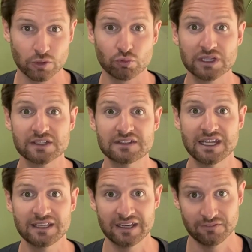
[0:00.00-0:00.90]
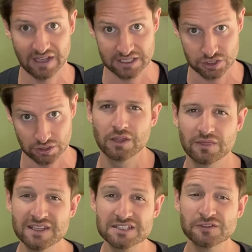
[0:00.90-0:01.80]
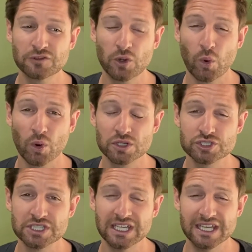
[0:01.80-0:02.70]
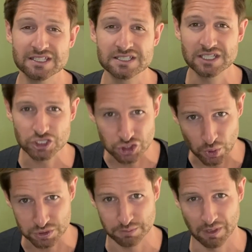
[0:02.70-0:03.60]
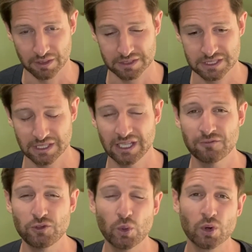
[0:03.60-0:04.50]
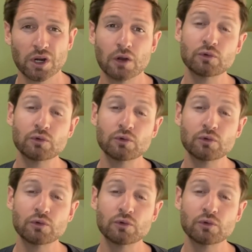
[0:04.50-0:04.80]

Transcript: a real estate investor. This, of course, is so smart. If you're a